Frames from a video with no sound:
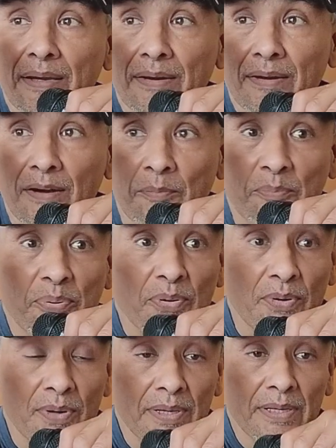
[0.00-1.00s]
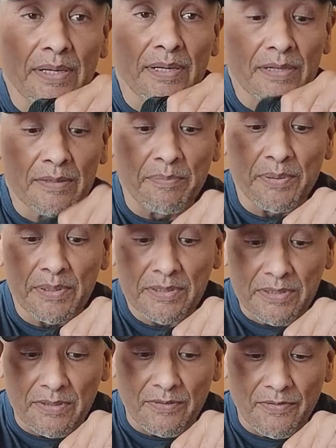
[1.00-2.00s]
a pretty good book
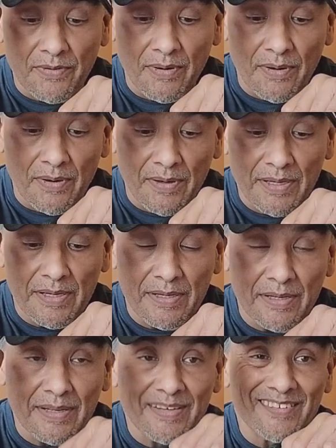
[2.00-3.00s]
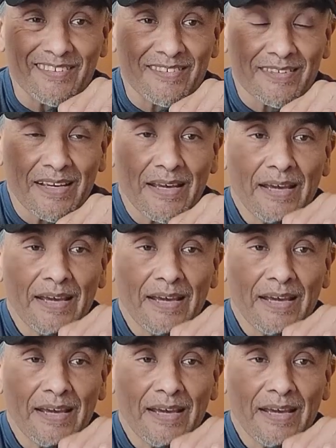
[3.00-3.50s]
so far. It is.